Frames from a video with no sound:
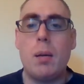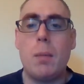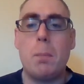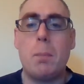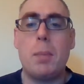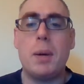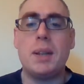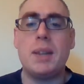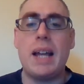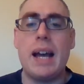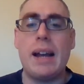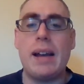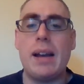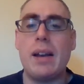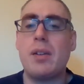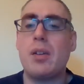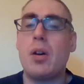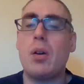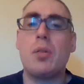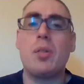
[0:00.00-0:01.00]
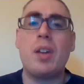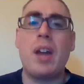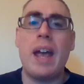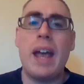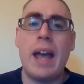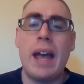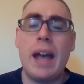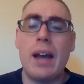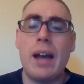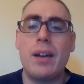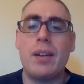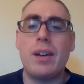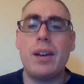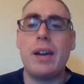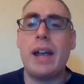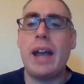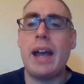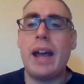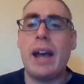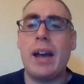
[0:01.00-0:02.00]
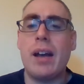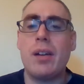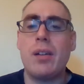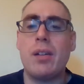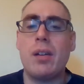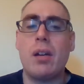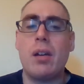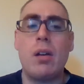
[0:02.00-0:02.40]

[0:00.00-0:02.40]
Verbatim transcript: but that it goes hand in hand